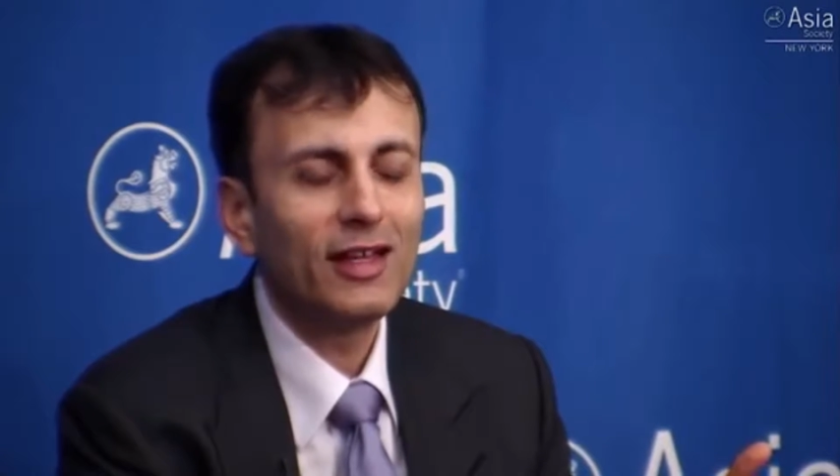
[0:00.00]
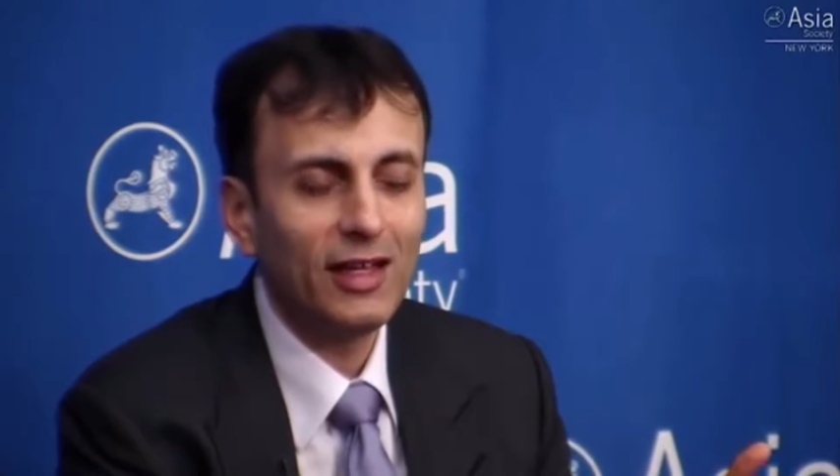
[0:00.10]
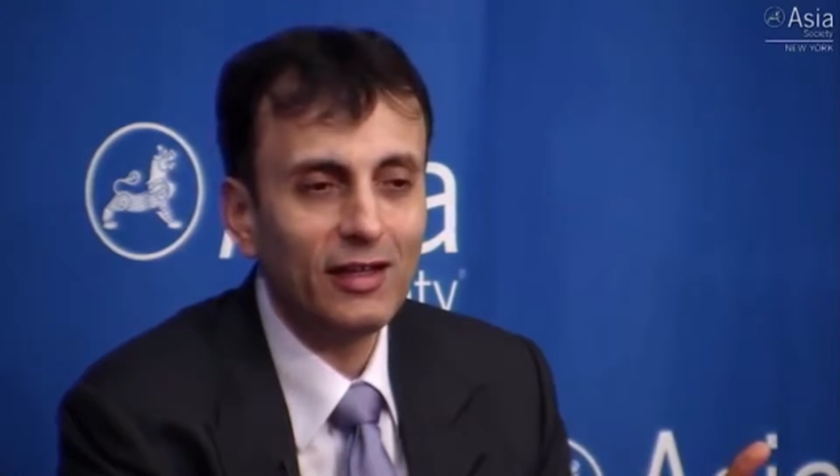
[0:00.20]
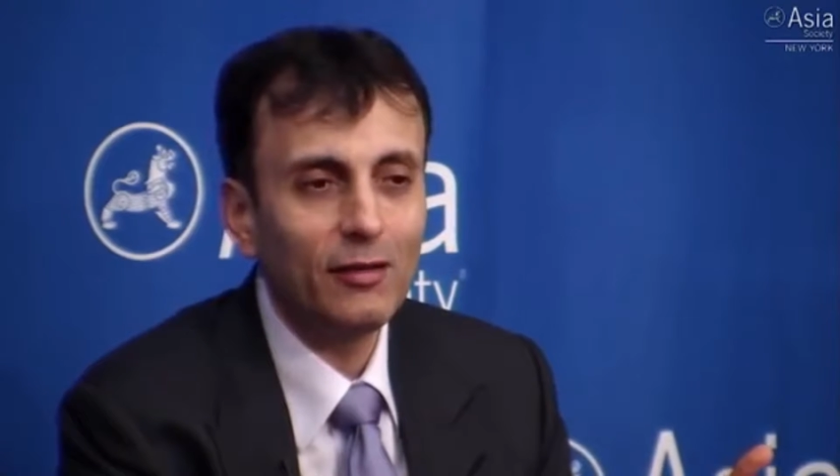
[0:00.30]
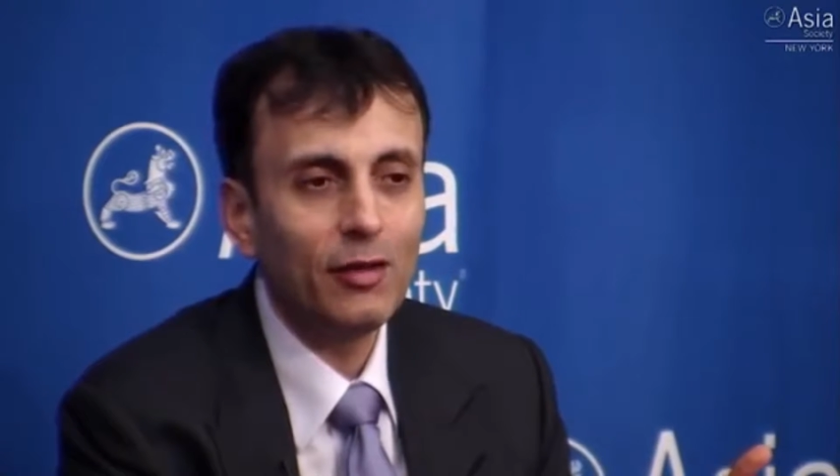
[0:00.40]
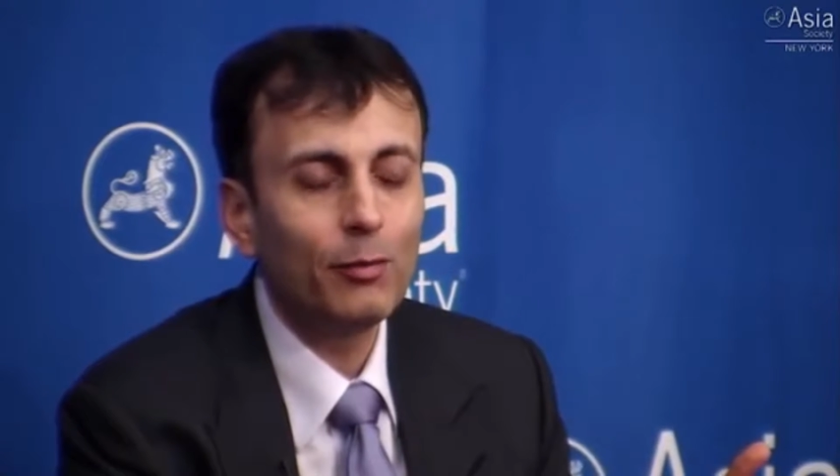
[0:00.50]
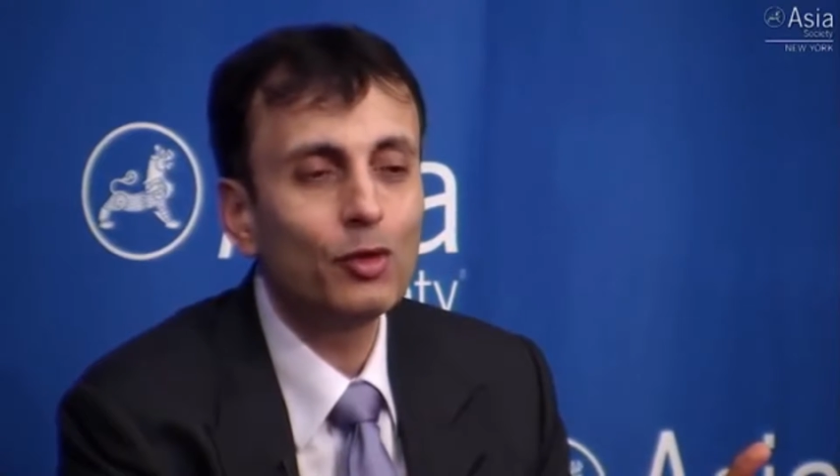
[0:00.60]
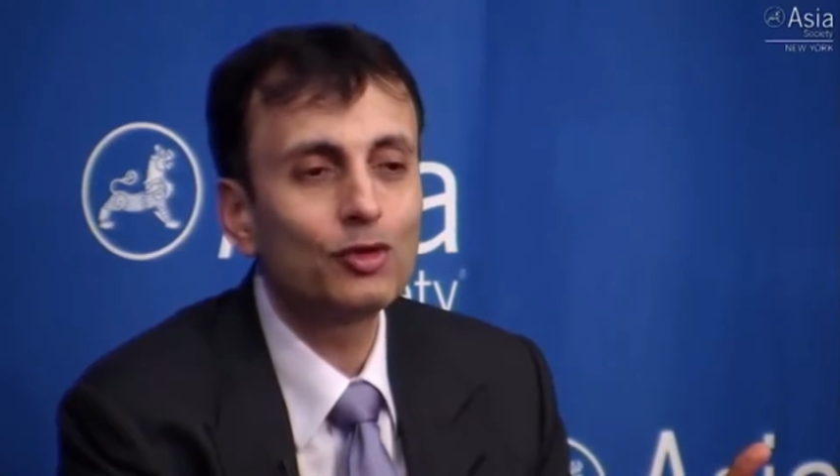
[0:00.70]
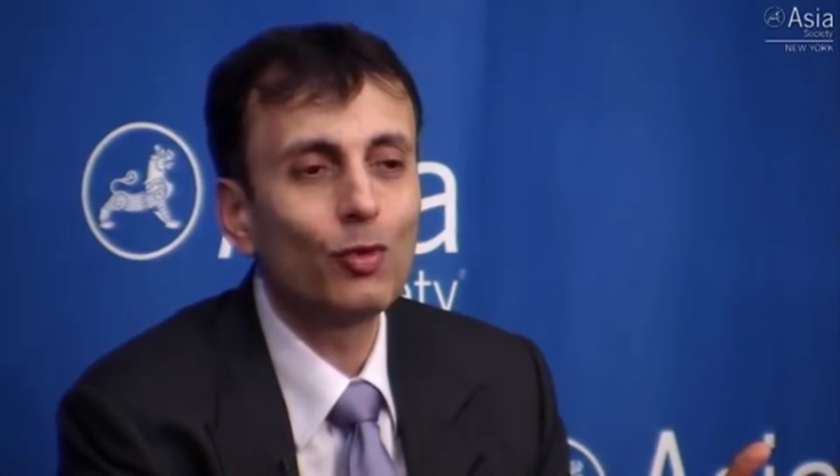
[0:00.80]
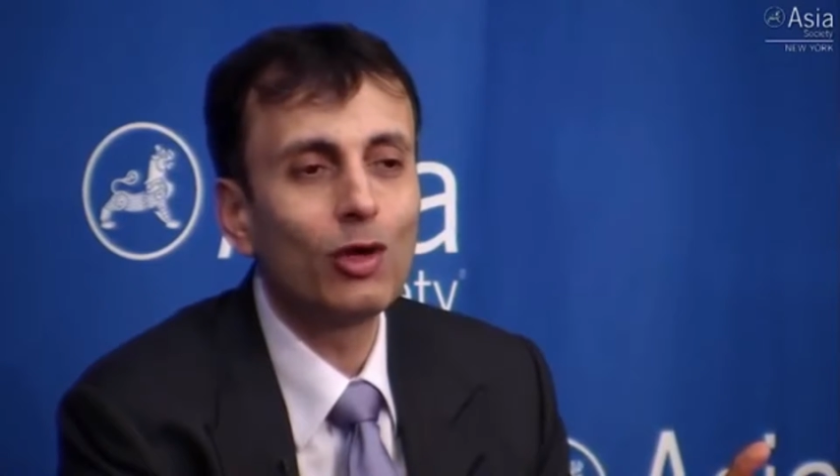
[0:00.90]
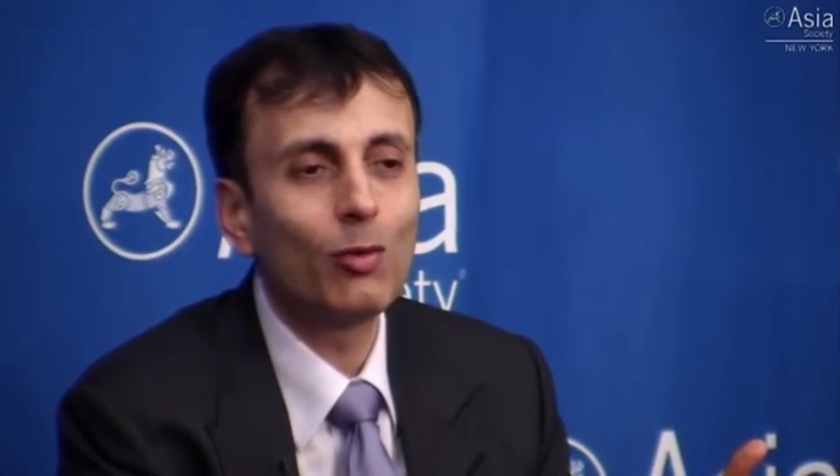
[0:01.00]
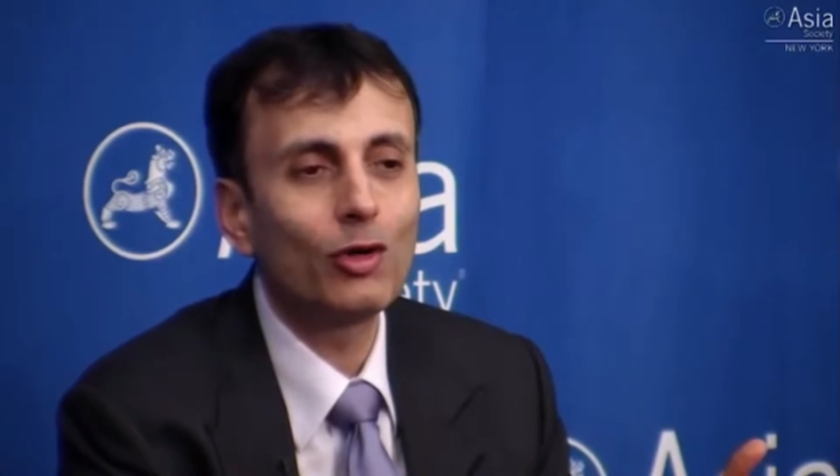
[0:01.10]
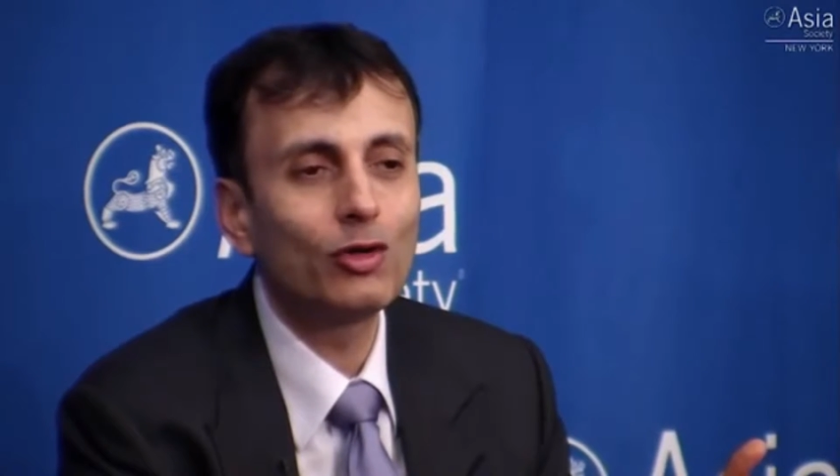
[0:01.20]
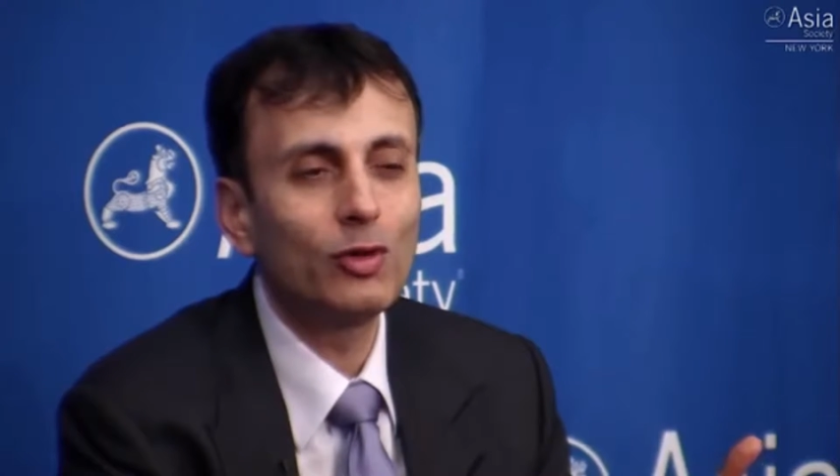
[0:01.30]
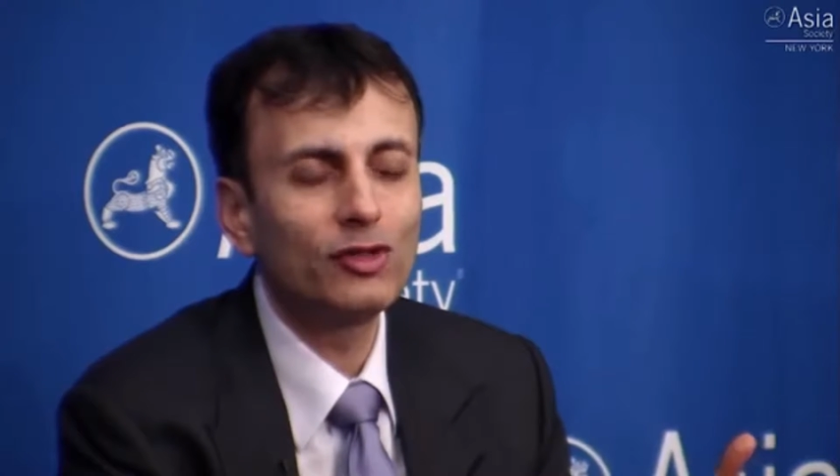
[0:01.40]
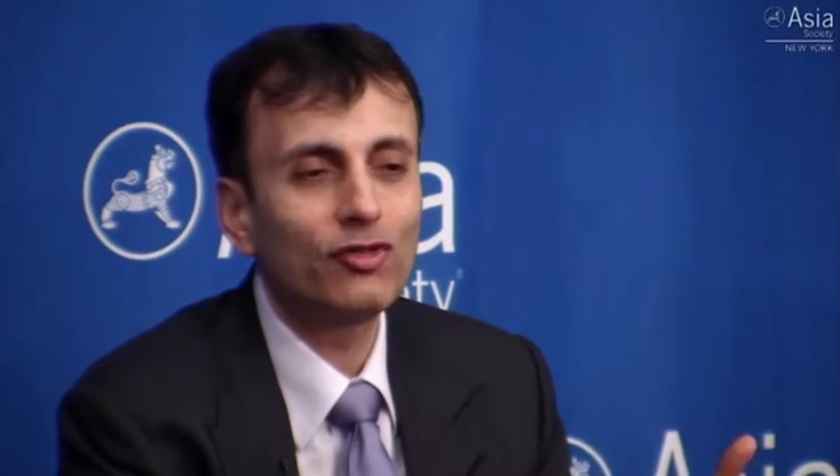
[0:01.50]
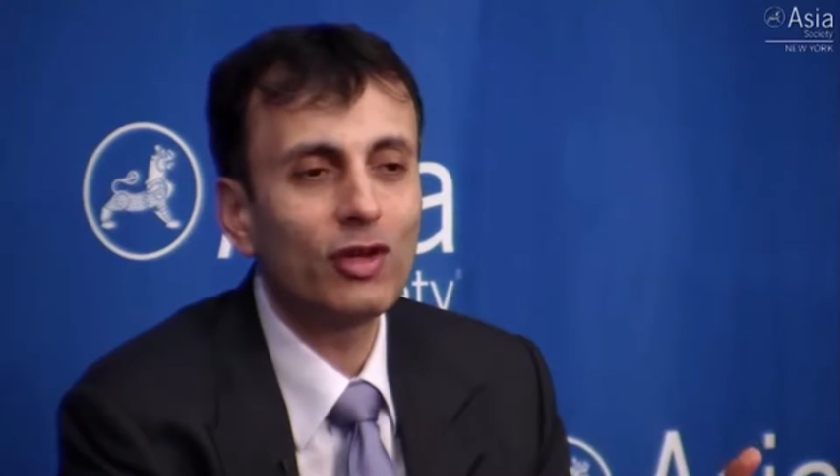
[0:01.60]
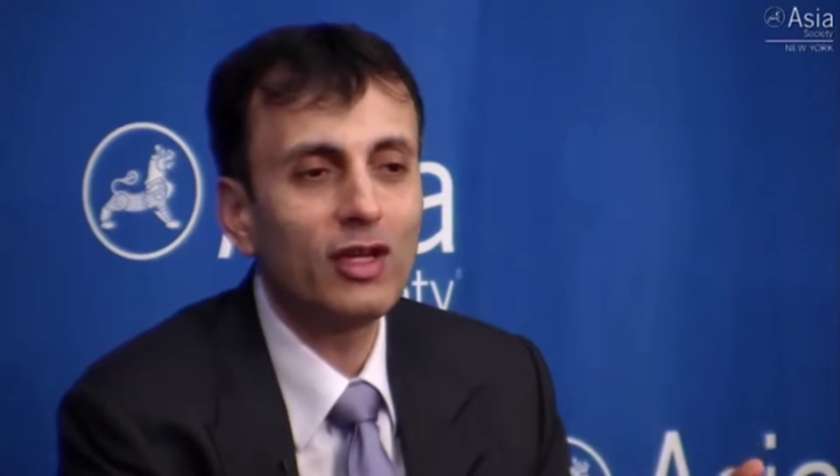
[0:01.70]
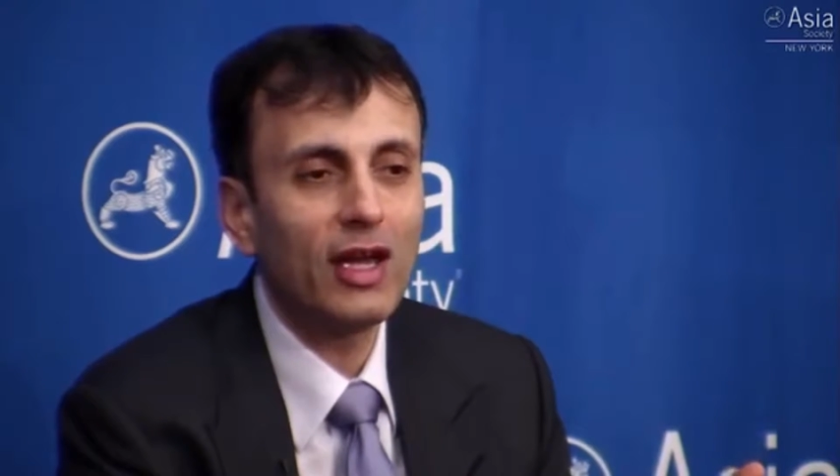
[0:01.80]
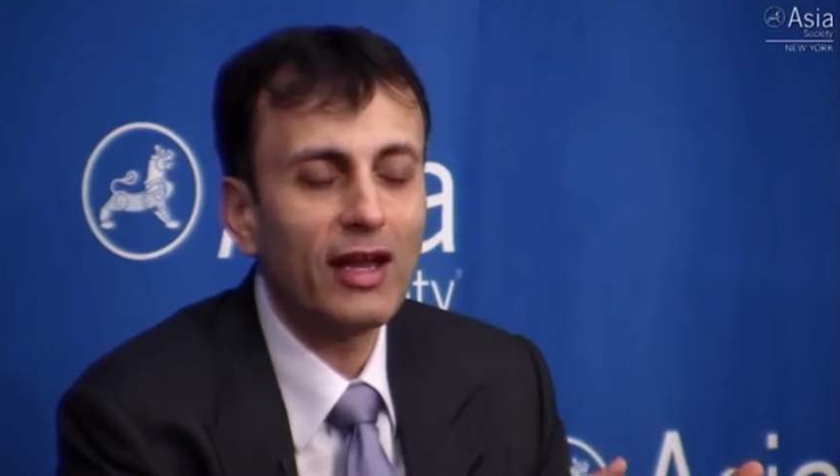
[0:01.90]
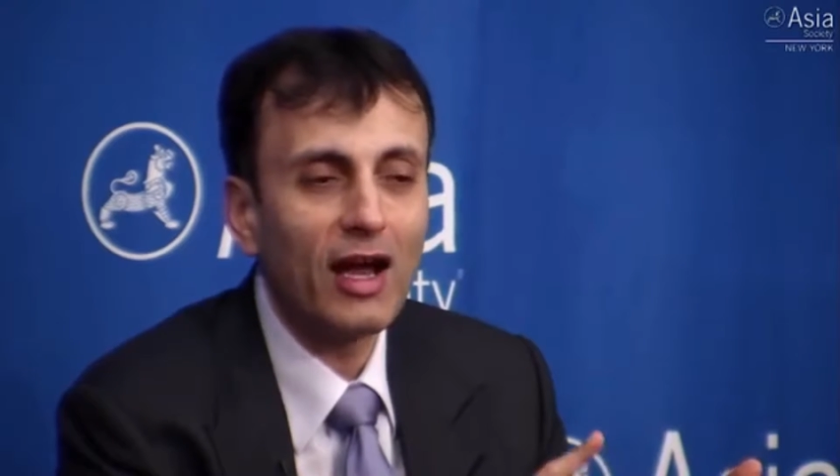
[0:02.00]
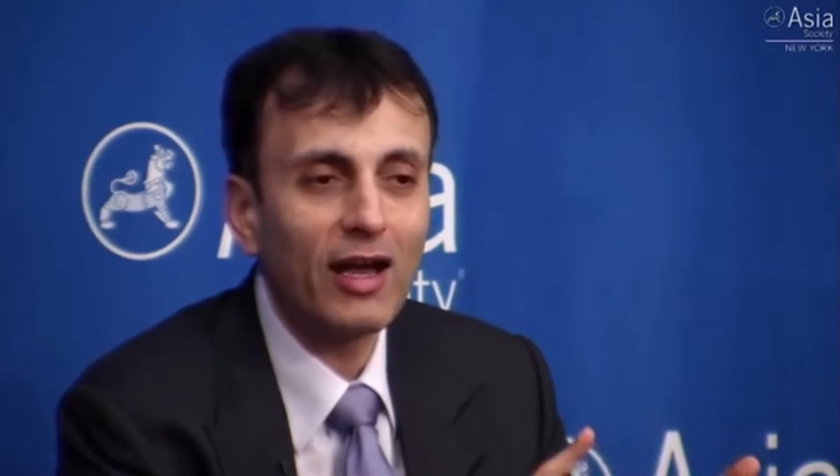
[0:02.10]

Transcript: in post-World War II history and